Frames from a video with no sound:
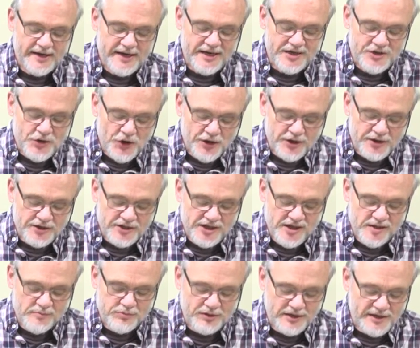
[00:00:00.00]
He took her
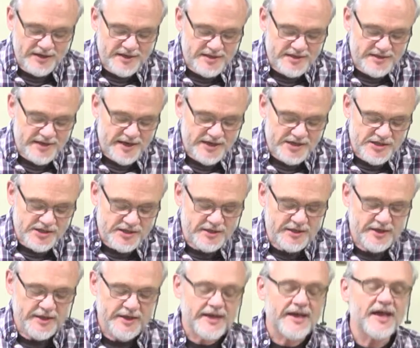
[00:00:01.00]
to the police
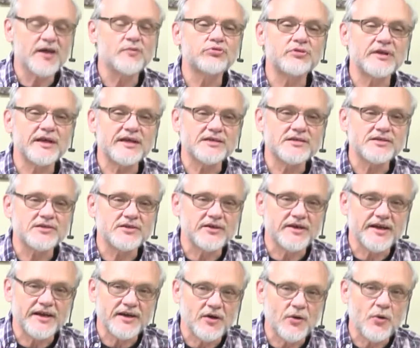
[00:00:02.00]
station and placed
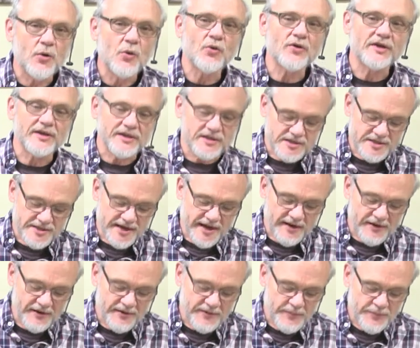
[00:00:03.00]
her in a holding
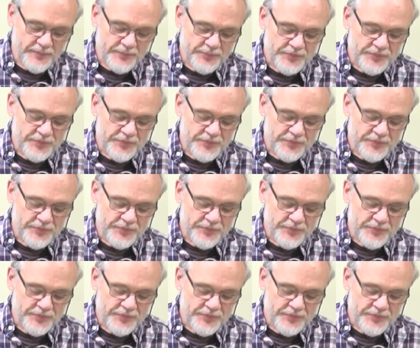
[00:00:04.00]
cell.